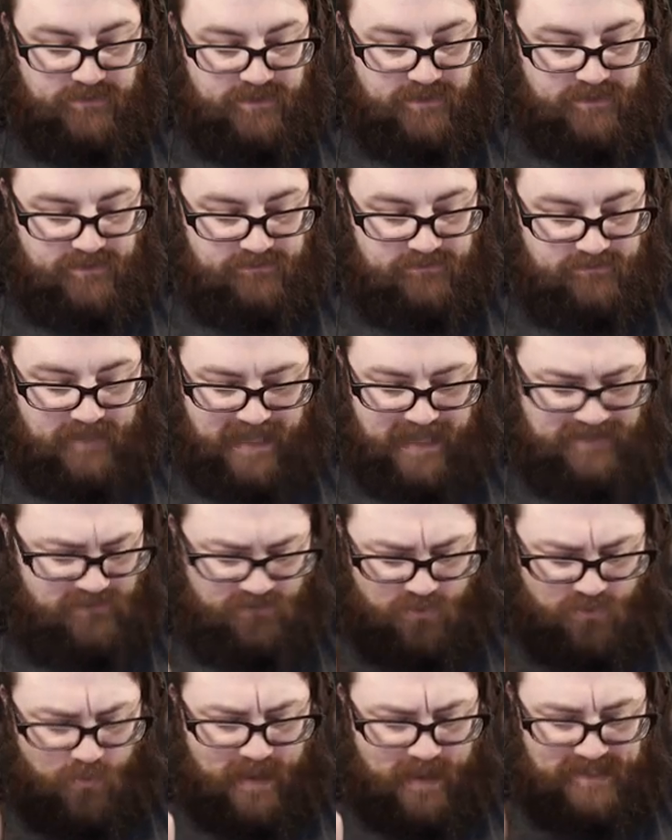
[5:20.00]
I don't know
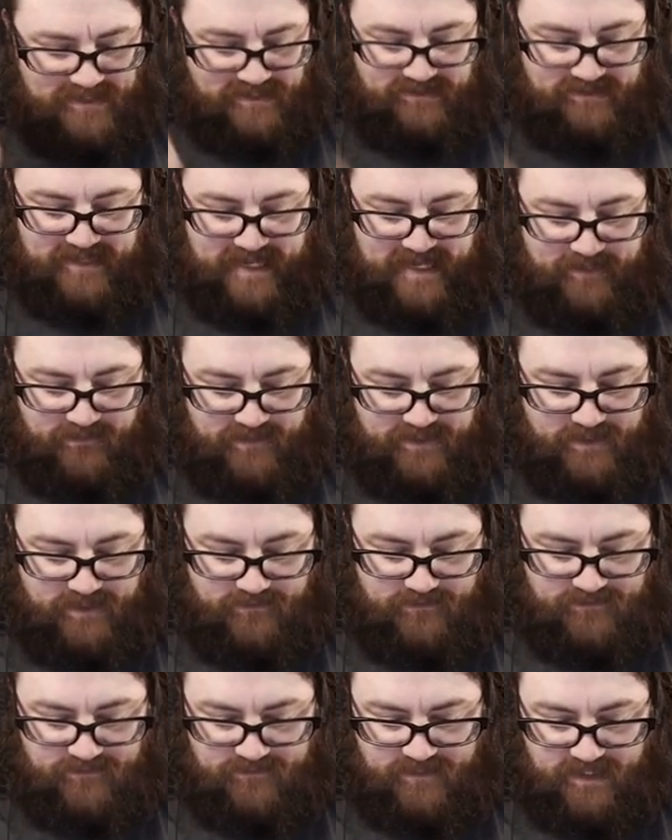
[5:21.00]
why I did that, but
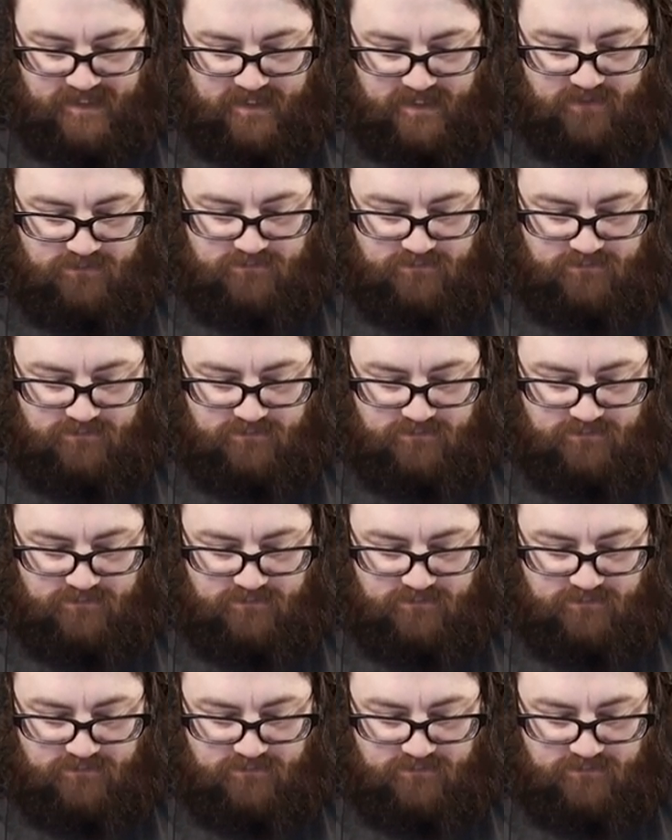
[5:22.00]
you know,